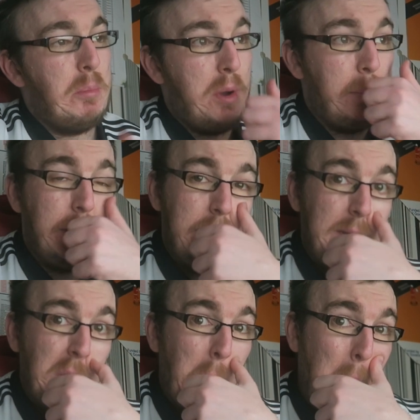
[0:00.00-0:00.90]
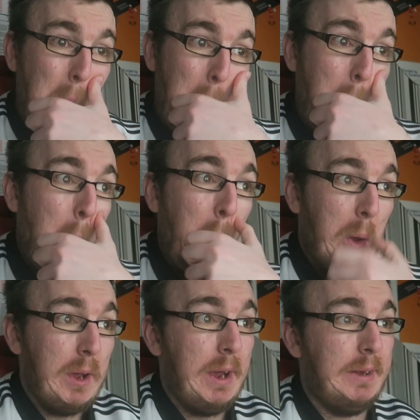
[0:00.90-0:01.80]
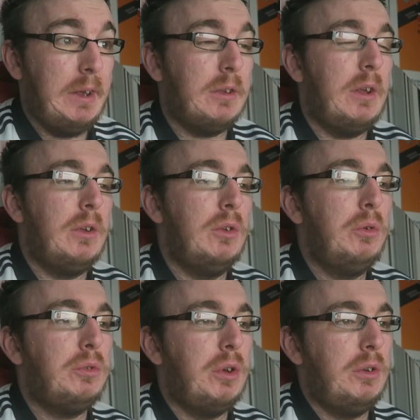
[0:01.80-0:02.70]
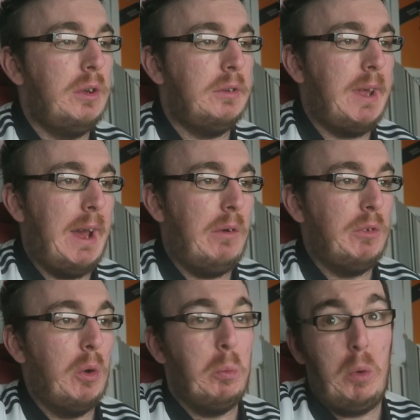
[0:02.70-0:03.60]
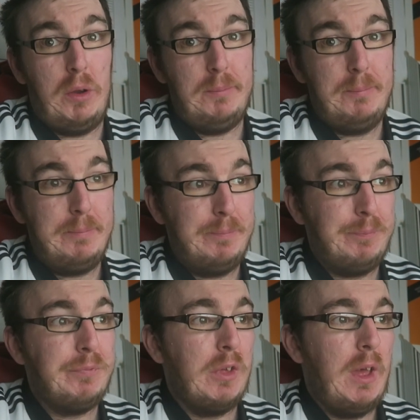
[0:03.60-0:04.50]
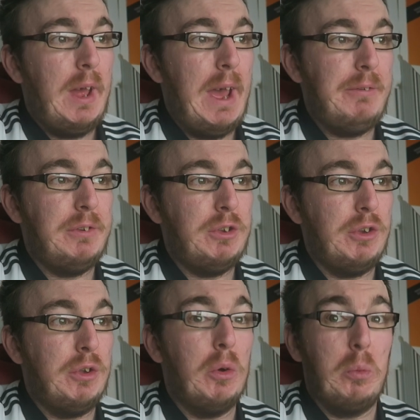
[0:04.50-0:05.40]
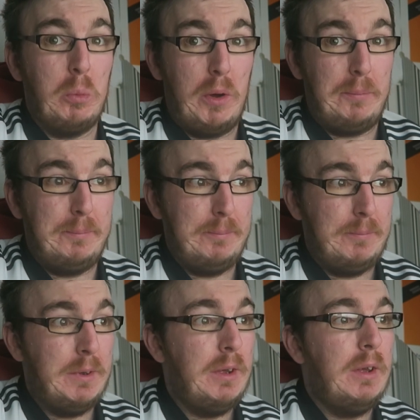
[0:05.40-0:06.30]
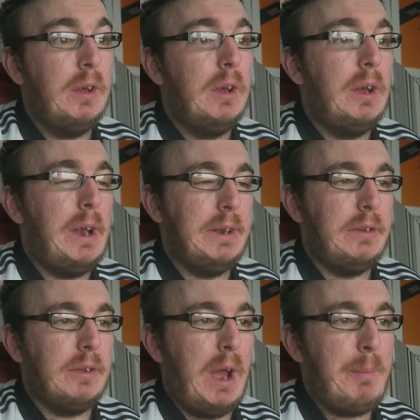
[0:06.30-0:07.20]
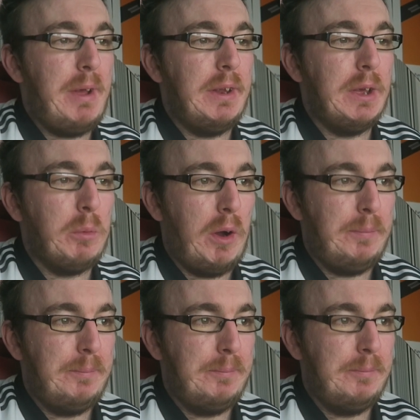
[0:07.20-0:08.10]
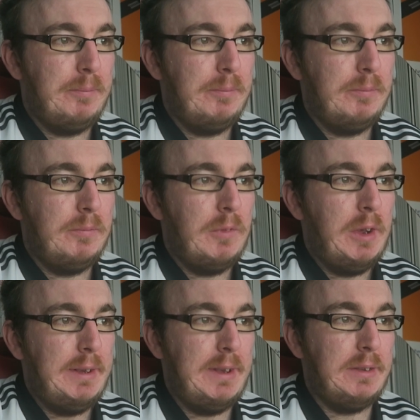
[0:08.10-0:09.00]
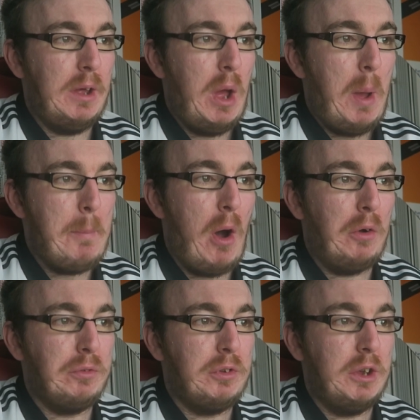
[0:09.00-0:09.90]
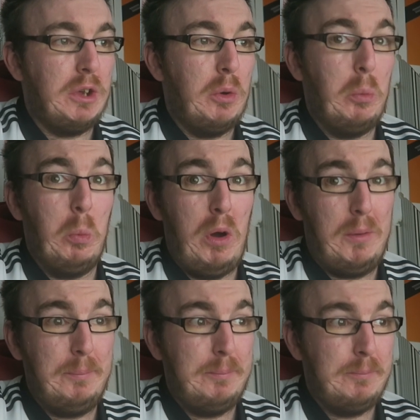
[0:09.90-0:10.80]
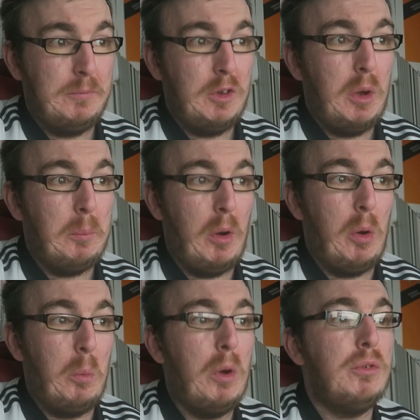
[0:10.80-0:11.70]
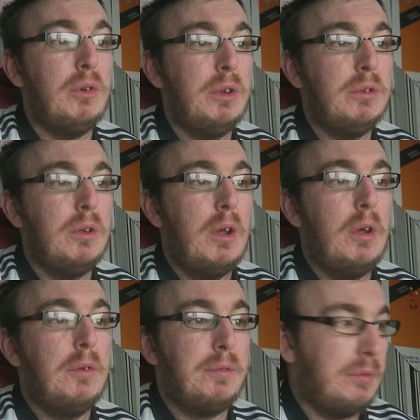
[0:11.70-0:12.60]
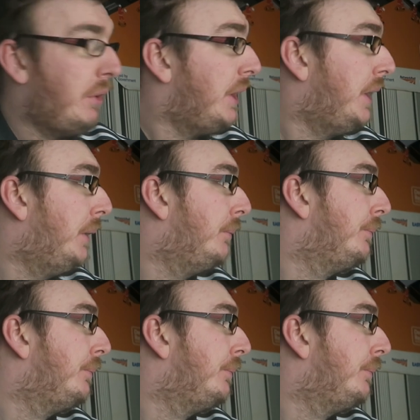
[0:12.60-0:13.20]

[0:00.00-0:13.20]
Premier League it is Luton Town 1, Everton 1, and in the Sky Bet League 1 it is Barnsley 1, Bolton Wanderers 3.